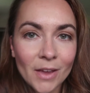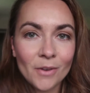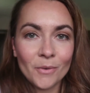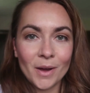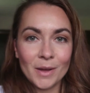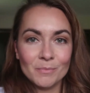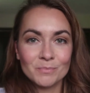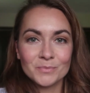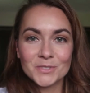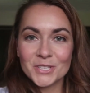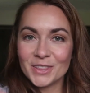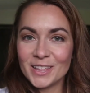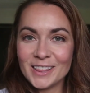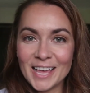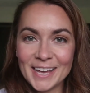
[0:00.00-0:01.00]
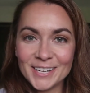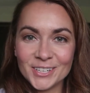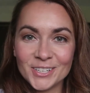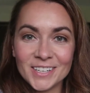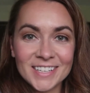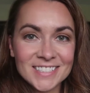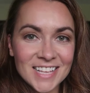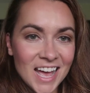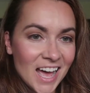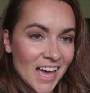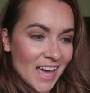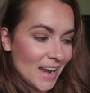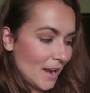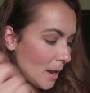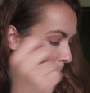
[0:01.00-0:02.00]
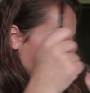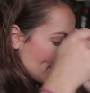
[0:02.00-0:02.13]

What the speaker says: okay, so the liner is on.